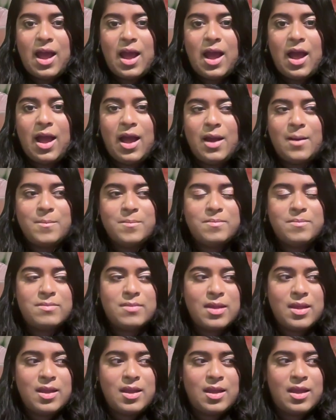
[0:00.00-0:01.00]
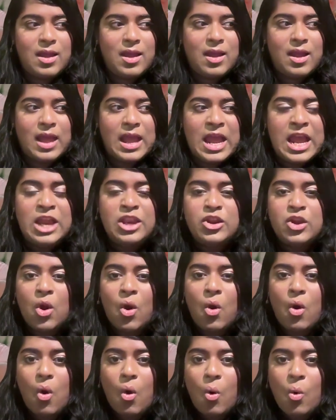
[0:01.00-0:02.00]
in
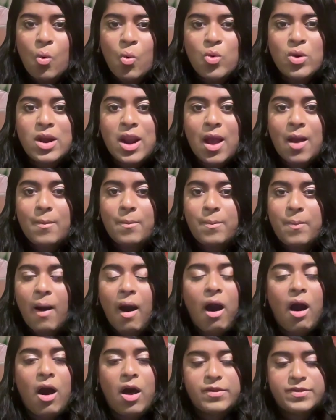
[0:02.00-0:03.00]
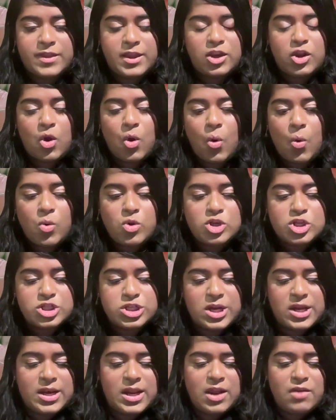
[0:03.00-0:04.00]
your own path, in your own
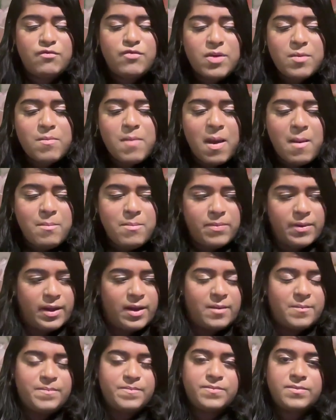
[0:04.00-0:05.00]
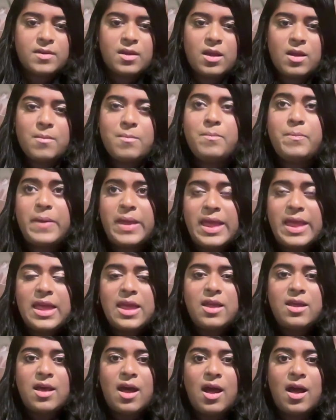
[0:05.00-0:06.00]
journey. Remember,
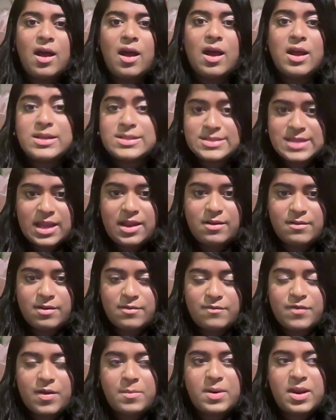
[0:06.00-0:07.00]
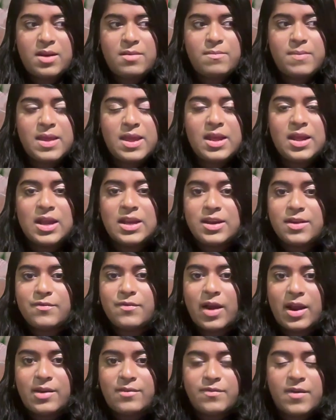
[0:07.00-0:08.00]
being a sacred feminine, being a
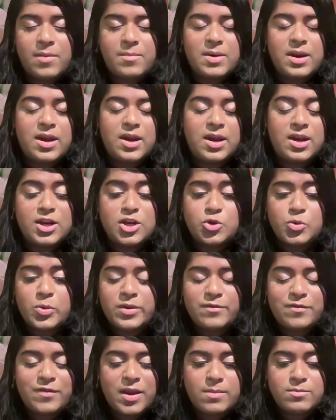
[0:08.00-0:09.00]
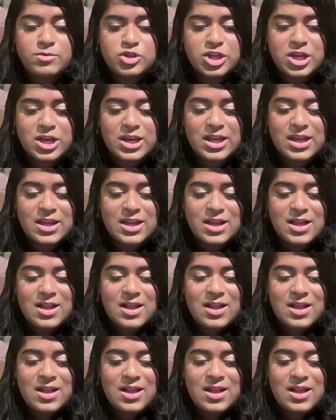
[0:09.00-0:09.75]
divine feminine in a twin flame journey